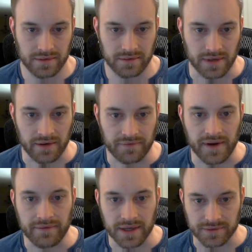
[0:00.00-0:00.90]
Knight f
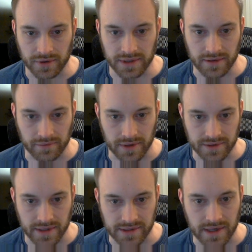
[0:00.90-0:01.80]
five, he has rook d three,
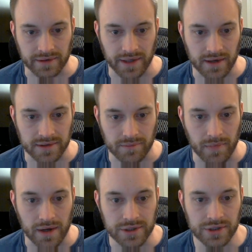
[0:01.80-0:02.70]
so that's not leading to
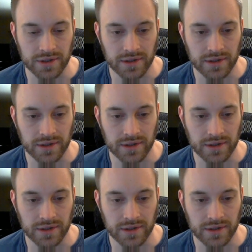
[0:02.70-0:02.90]
much.